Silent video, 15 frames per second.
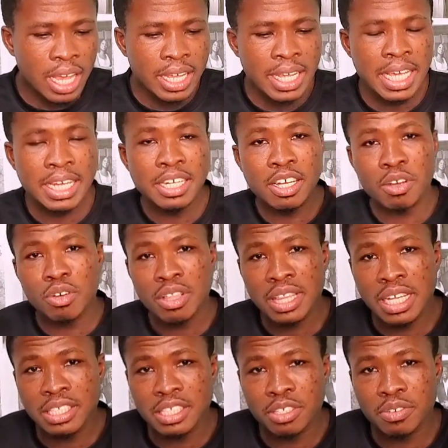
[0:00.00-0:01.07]
in your
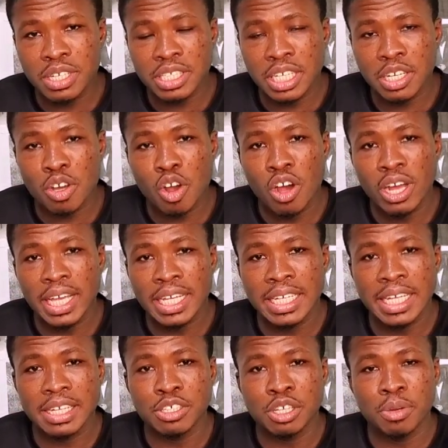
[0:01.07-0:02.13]
content creation or in
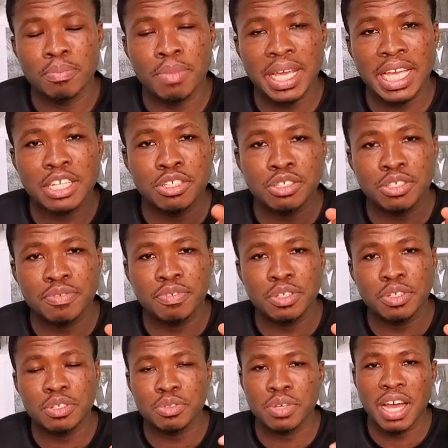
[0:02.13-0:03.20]
you're making YouTube
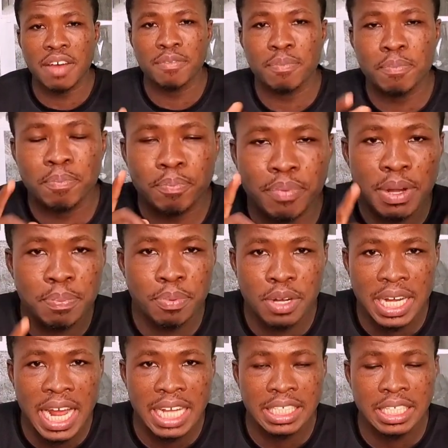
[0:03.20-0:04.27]
videos, we have
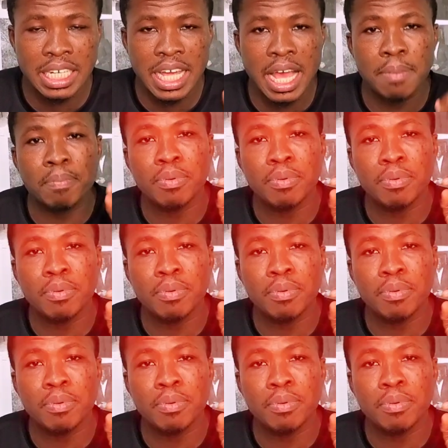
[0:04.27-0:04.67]
pre-production and